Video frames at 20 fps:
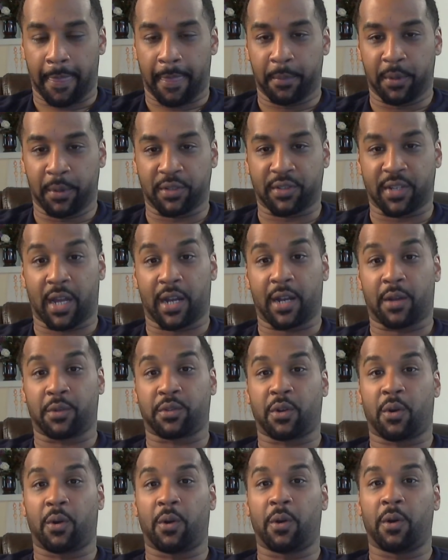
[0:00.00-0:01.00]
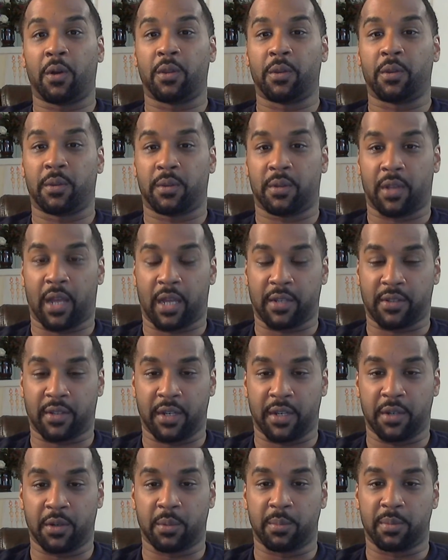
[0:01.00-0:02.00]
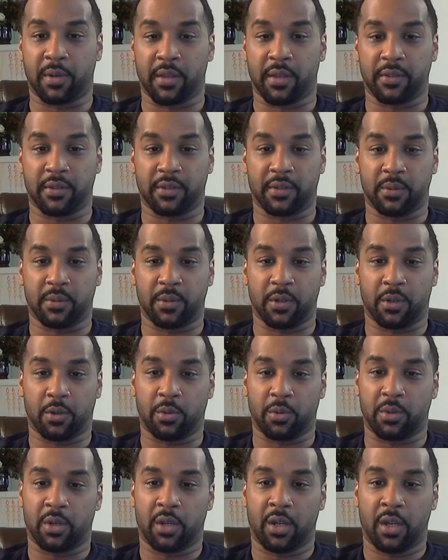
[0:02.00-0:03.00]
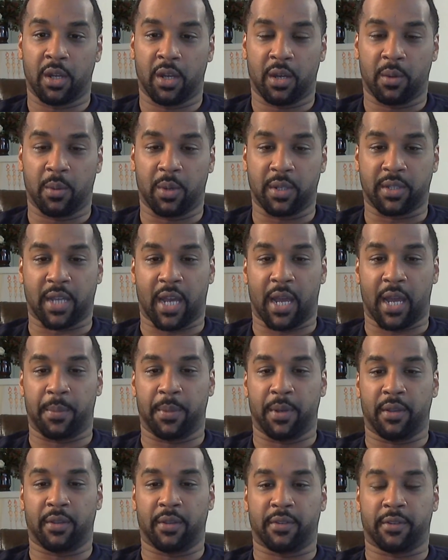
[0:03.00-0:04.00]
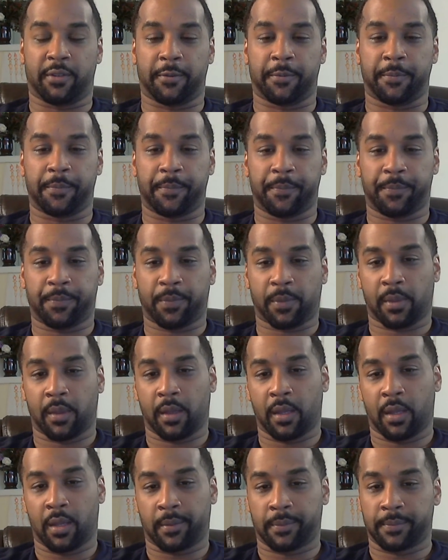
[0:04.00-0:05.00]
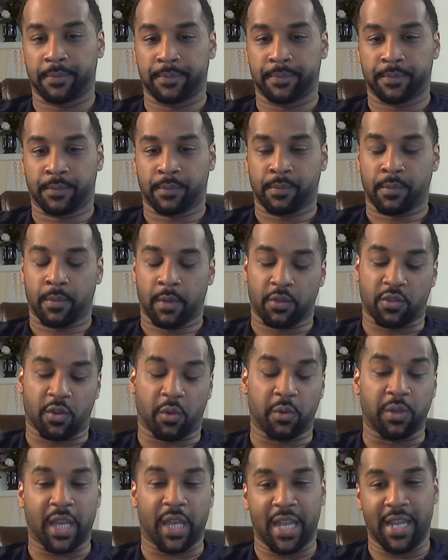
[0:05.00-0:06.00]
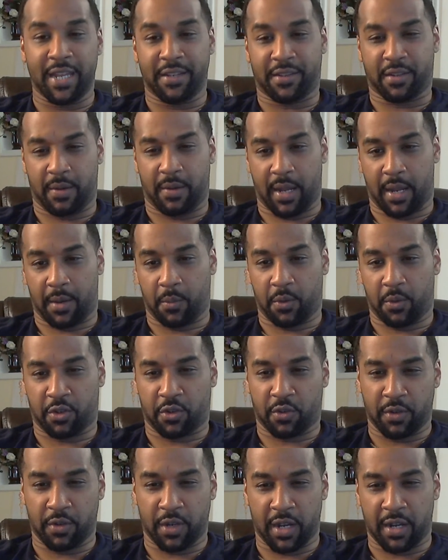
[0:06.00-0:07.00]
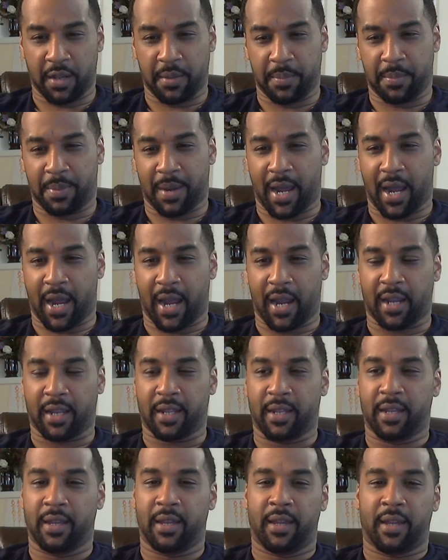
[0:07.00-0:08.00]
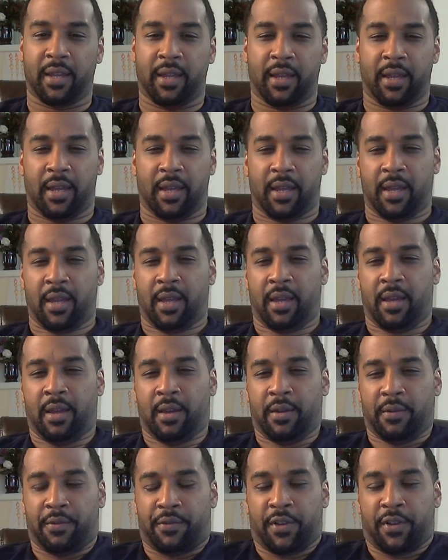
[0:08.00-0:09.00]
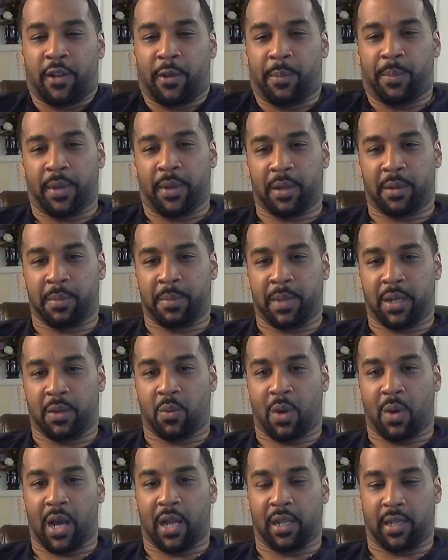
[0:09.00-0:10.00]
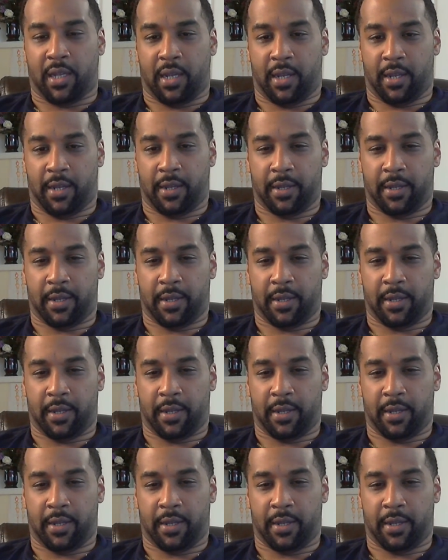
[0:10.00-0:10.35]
But shout out to all the Latino brothers who know what time it is. So the internet was created by Philip Emeagwali,